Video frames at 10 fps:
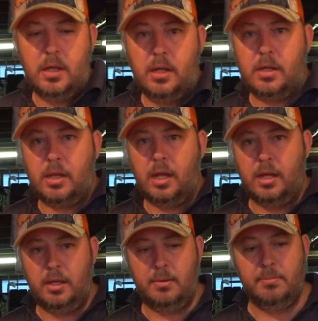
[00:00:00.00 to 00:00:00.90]
it's
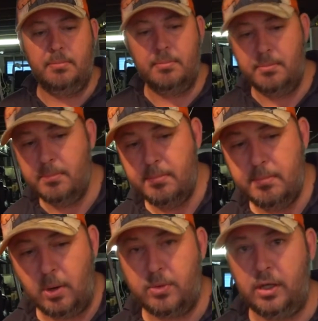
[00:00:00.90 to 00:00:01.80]
a
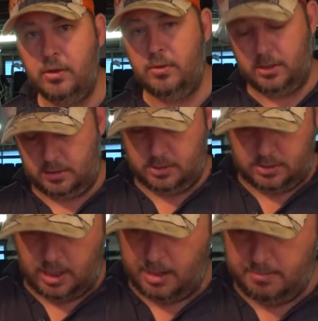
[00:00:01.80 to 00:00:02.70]
multi-unit
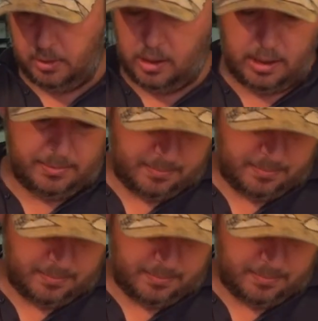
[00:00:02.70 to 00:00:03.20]
capable item.